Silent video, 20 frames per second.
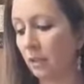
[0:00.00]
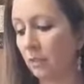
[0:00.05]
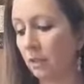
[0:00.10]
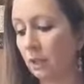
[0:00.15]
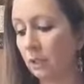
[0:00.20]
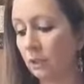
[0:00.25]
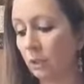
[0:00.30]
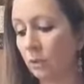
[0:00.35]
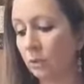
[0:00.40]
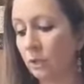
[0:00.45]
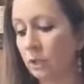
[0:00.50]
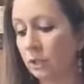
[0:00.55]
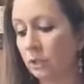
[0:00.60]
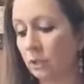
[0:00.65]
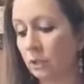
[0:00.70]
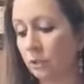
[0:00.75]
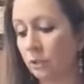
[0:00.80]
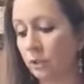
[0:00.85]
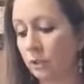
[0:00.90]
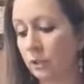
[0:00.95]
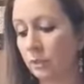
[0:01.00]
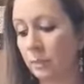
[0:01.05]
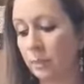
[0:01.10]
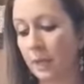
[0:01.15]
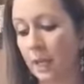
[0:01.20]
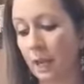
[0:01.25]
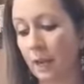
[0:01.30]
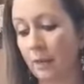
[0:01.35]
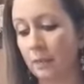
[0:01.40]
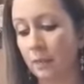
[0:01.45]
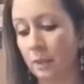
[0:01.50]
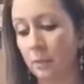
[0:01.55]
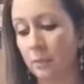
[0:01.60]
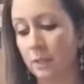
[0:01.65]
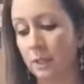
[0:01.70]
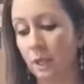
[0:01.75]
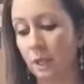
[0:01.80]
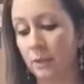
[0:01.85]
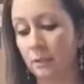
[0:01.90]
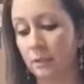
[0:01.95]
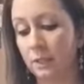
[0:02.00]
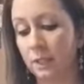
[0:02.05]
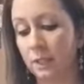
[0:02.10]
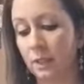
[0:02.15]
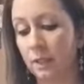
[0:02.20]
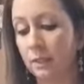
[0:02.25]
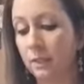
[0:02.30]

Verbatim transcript: They told the children to behave themselves.